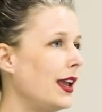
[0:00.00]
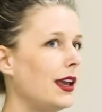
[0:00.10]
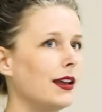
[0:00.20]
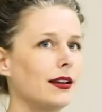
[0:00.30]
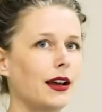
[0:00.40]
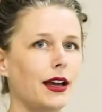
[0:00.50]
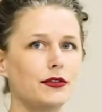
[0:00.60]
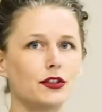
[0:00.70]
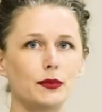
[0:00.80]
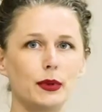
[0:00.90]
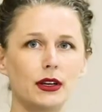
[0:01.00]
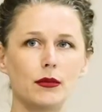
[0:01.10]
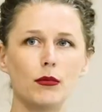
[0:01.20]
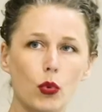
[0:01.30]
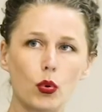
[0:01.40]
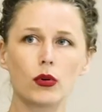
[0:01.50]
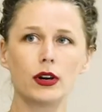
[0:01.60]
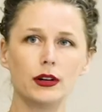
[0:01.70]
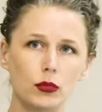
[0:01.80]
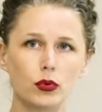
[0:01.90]
and I've just become
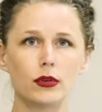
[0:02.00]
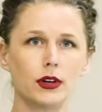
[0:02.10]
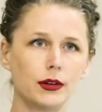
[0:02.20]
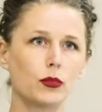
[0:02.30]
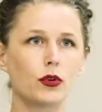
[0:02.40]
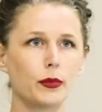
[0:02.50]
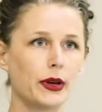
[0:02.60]
more and more and more